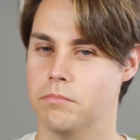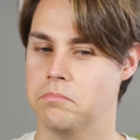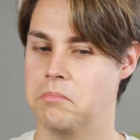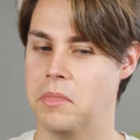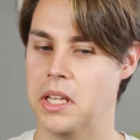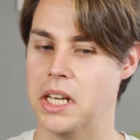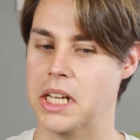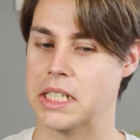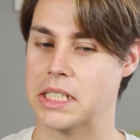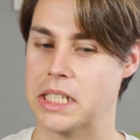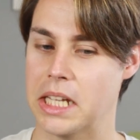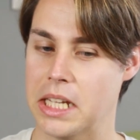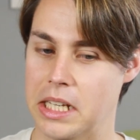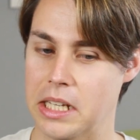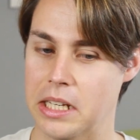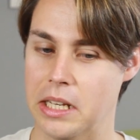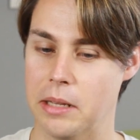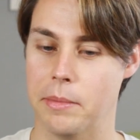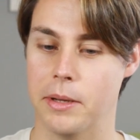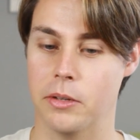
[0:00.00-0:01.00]
being
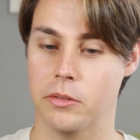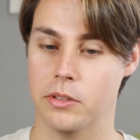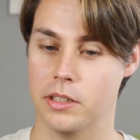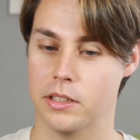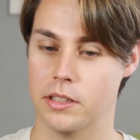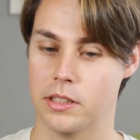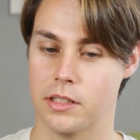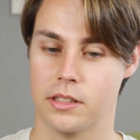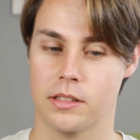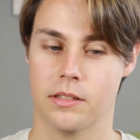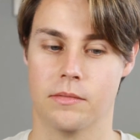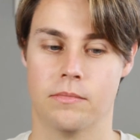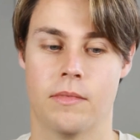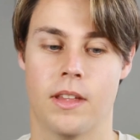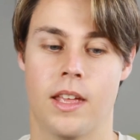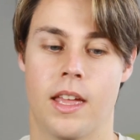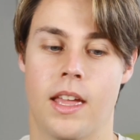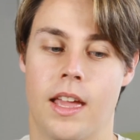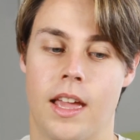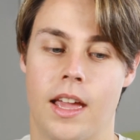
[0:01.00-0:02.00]
excited about
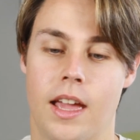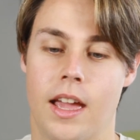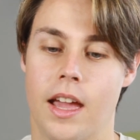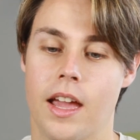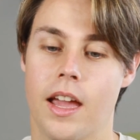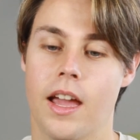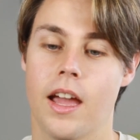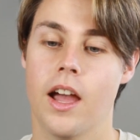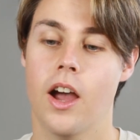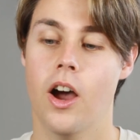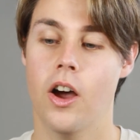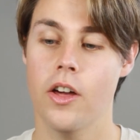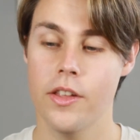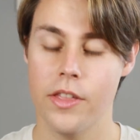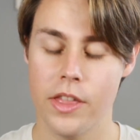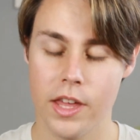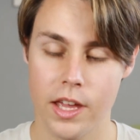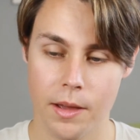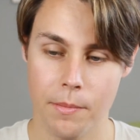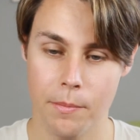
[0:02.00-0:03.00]
it. Other
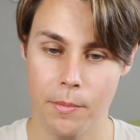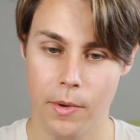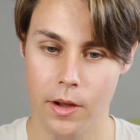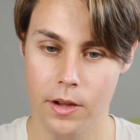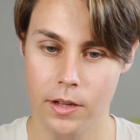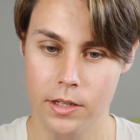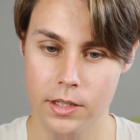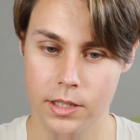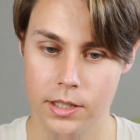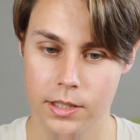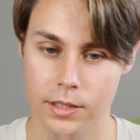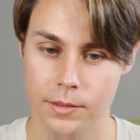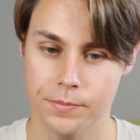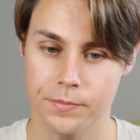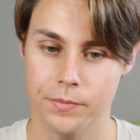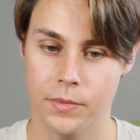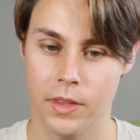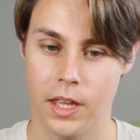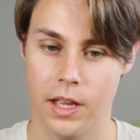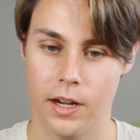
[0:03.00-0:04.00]
thing I bought
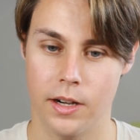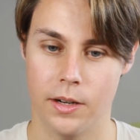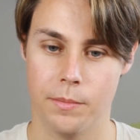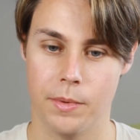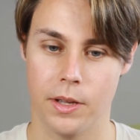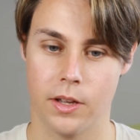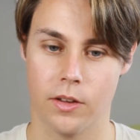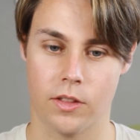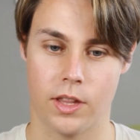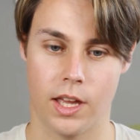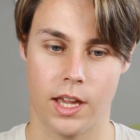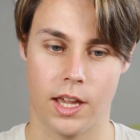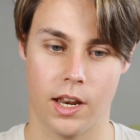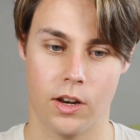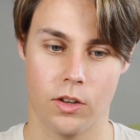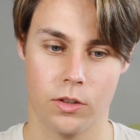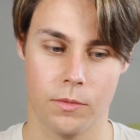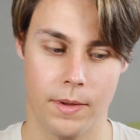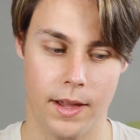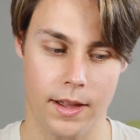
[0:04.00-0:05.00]
there, because I
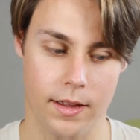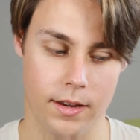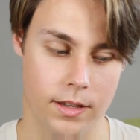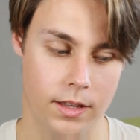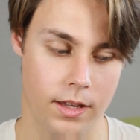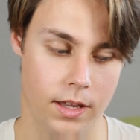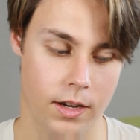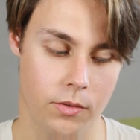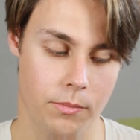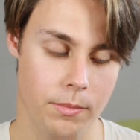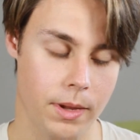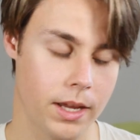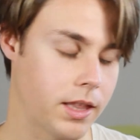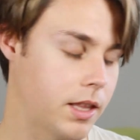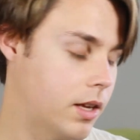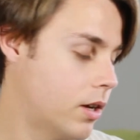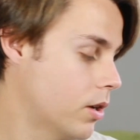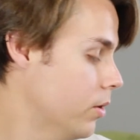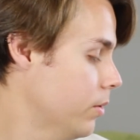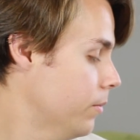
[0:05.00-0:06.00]
cannot buy it here in
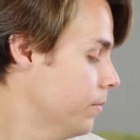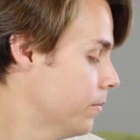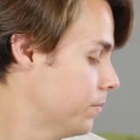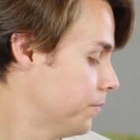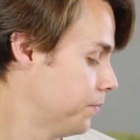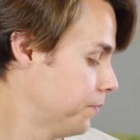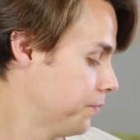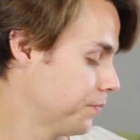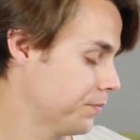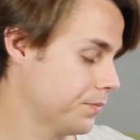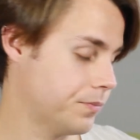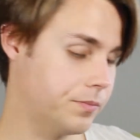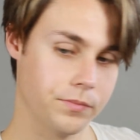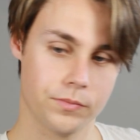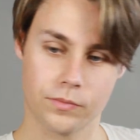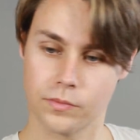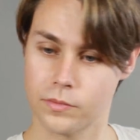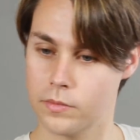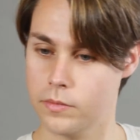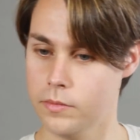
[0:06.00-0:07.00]
Mexico,
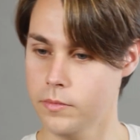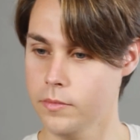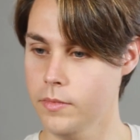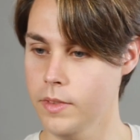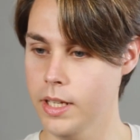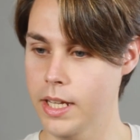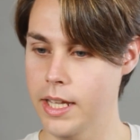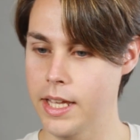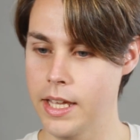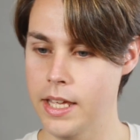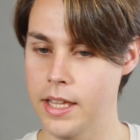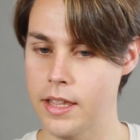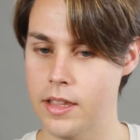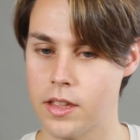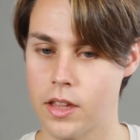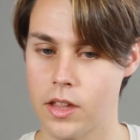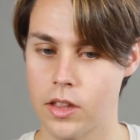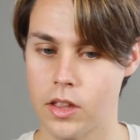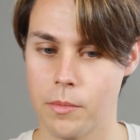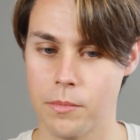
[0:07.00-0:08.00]
is
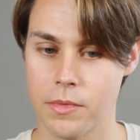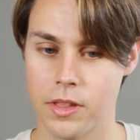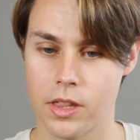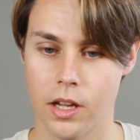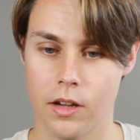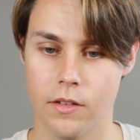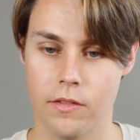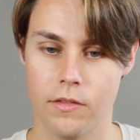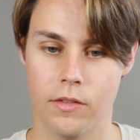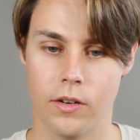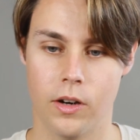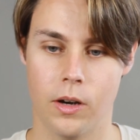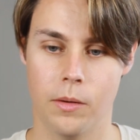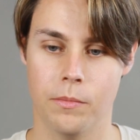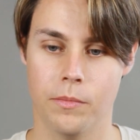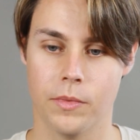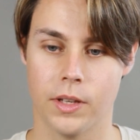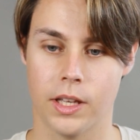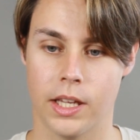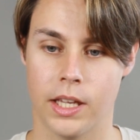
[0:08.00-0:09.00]
some stuff
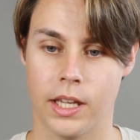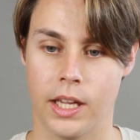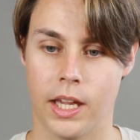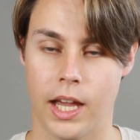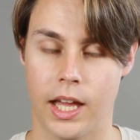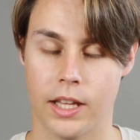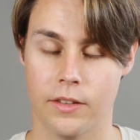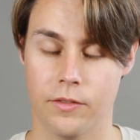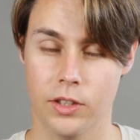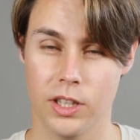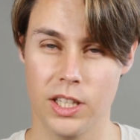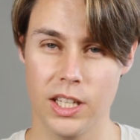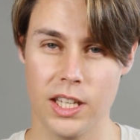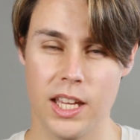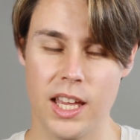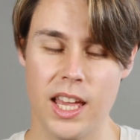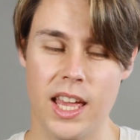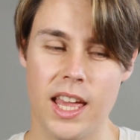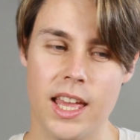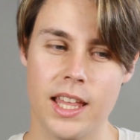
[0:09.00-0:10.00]
from Kat Von D.
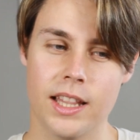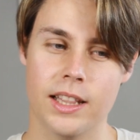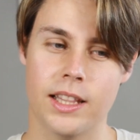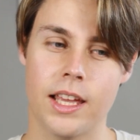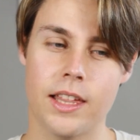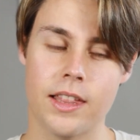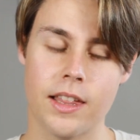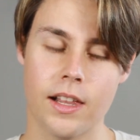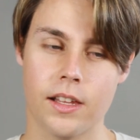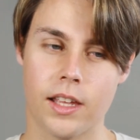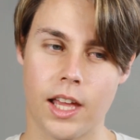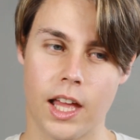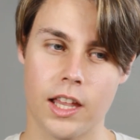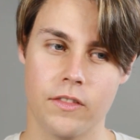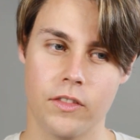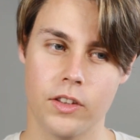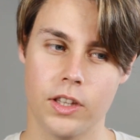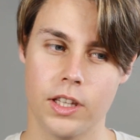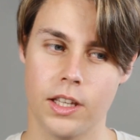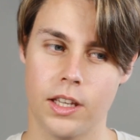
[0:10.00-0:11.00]
They sell Kat
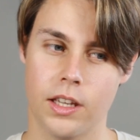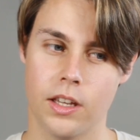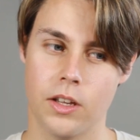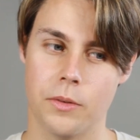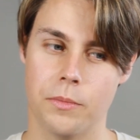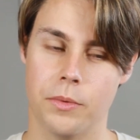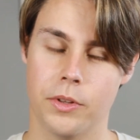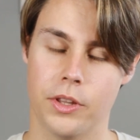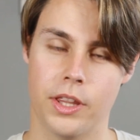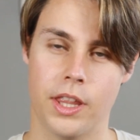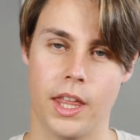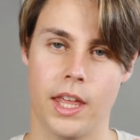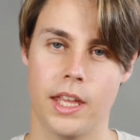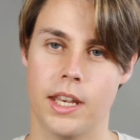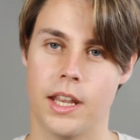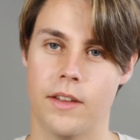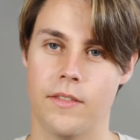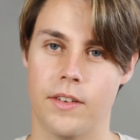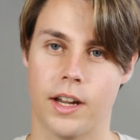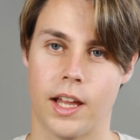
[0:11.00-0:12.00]
Von D here, but they
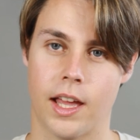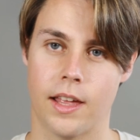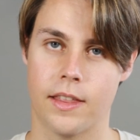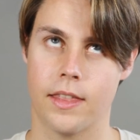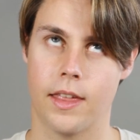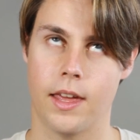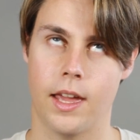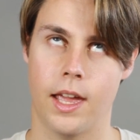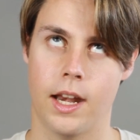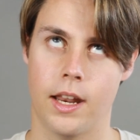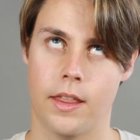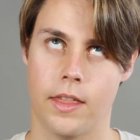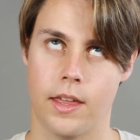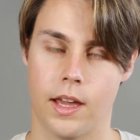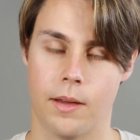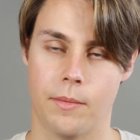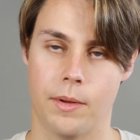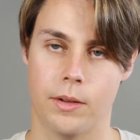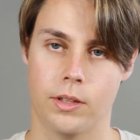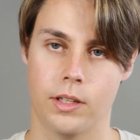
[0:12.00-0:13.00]
never have
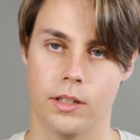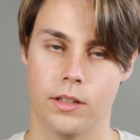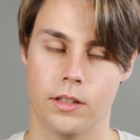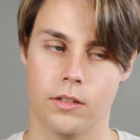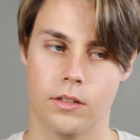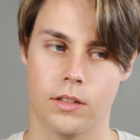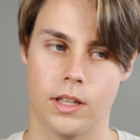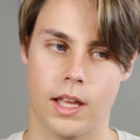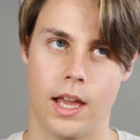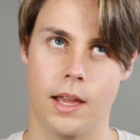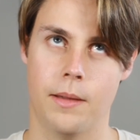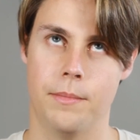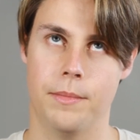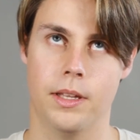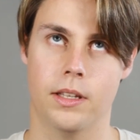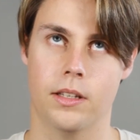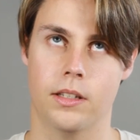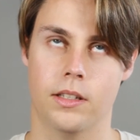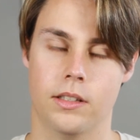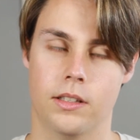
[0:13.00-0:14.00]
anything about it. I
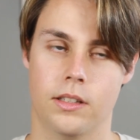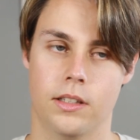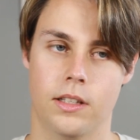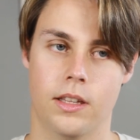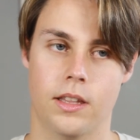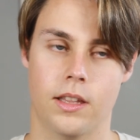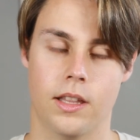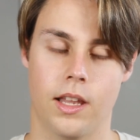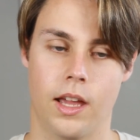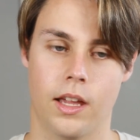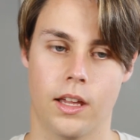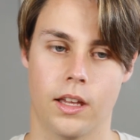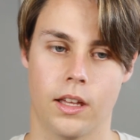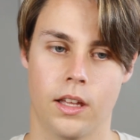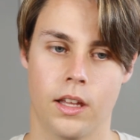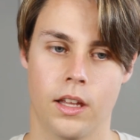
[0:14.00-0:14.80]
mean, it's like